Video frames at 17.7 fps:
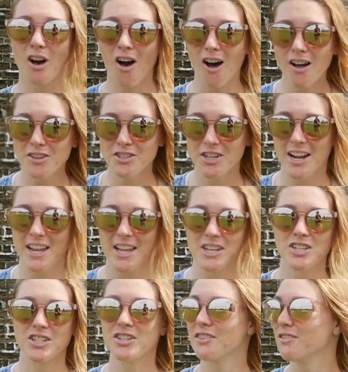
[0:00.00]
all
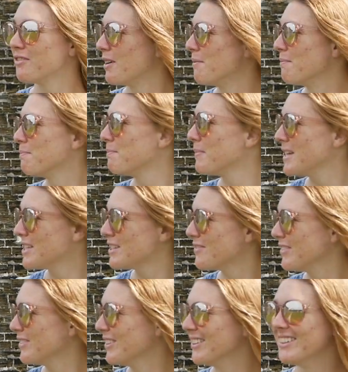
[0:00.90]
changed from
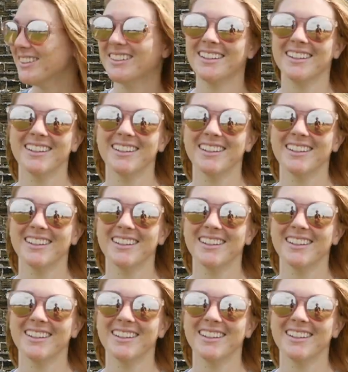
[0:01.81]
peaceful